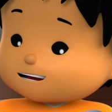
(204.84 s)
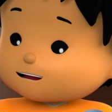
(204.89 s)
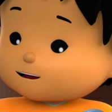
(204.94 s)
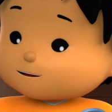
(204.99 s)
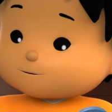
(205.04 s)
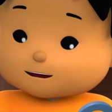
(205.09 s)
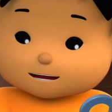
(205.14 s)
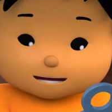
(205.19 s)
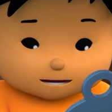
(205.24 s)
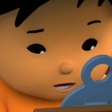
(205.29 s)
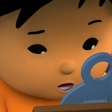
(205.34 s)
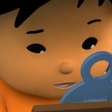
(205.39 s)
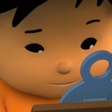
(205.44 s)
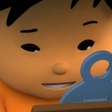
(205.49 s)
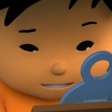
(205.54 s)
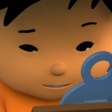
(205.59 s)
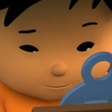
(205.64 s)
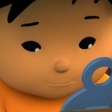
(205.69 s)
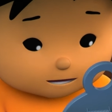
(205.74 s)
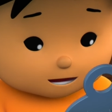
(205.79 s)
It's the
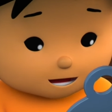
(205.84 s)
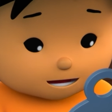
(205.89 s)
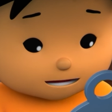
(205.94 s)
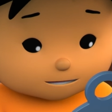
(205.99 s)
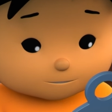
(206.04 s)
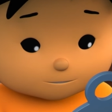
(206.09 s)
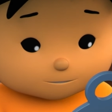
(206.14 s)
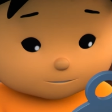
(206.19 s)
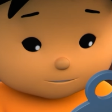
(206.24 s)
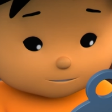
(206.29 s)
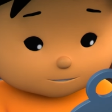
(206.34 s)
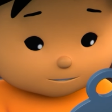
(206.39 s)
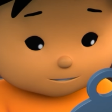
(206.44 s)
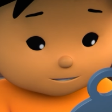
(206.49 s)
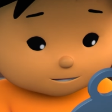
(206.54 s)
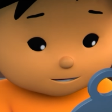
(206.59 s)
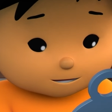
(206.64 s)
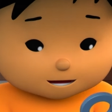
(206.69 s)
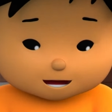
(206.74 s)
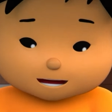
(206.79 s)
closest place.
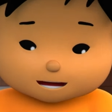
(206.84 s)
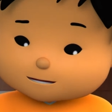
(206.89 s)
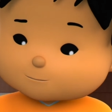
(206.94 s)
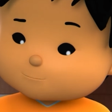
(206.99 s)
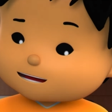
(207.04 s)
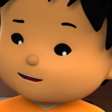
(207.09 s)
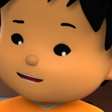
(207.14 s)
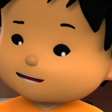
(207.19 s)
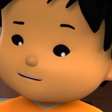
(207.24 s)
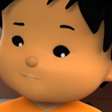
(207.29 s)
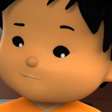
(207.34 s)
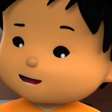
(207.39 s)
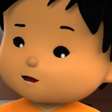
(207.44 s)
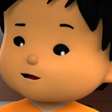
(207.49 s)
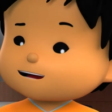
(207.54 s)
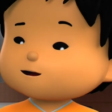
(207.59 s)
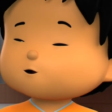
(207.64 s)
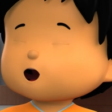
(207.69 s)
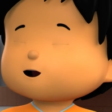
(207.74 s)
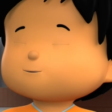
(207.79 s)
And I bet the
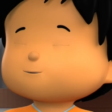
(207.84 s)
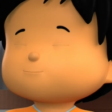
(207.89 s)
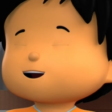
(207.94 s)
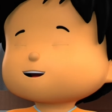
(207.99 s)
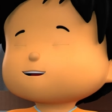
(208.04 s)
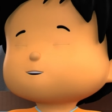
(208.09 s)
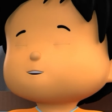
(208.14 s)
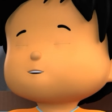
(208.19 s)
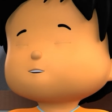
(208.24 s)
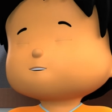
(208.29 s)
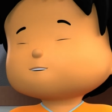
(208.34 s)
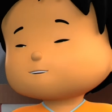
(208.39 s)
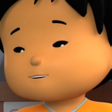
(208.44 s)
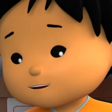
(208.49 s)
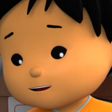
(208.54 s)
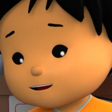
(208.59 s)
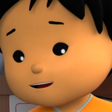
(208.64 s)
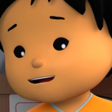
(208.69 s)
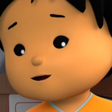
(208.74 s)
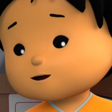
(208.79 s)
Fairy Godmother
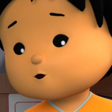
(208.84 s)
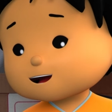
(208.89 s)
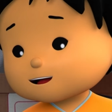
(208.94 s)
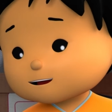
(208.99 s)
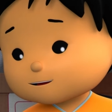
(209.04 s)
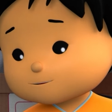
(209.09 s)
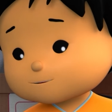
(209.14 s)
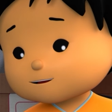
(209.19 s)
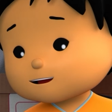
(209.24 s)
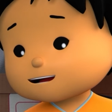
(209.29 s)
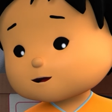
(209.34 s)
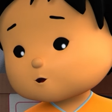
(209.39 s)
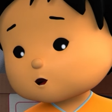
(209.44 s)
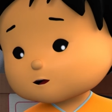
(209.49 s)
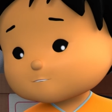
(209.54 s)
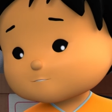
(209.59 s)
really wants her new